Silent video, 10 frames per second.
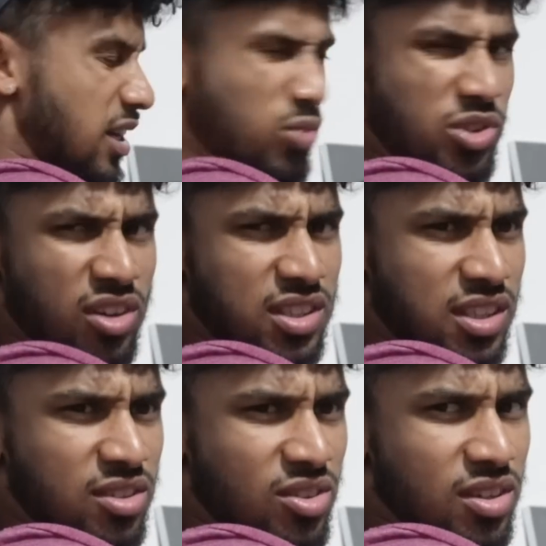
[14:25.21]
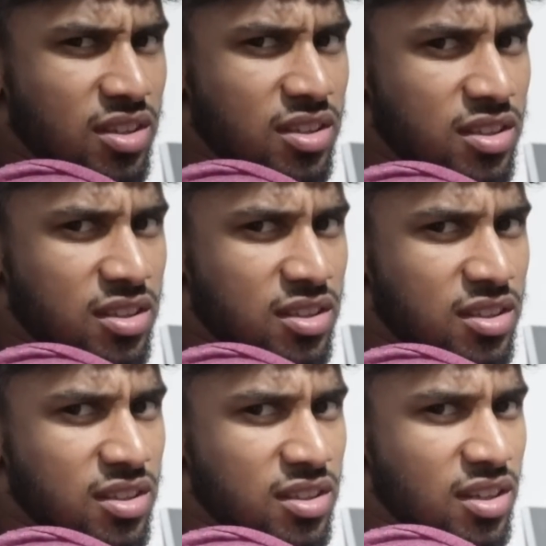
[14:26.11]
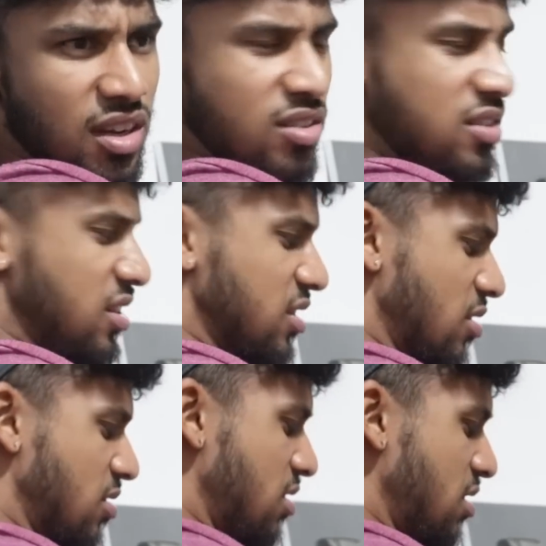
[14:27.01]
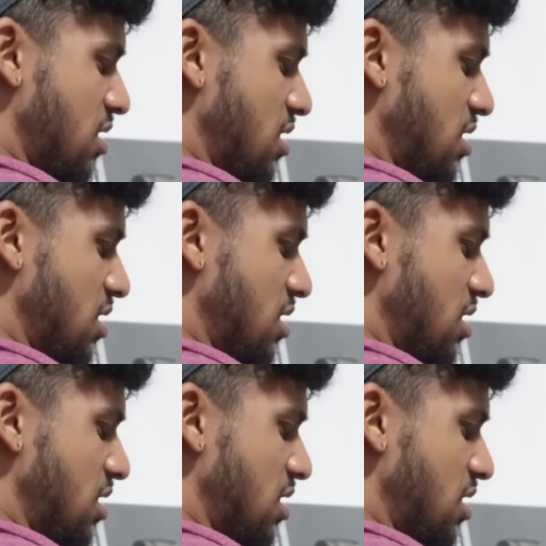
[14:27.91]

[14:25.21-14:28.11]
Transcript: Uh, we're not gonna record, no? I don't think so. Mm -mm.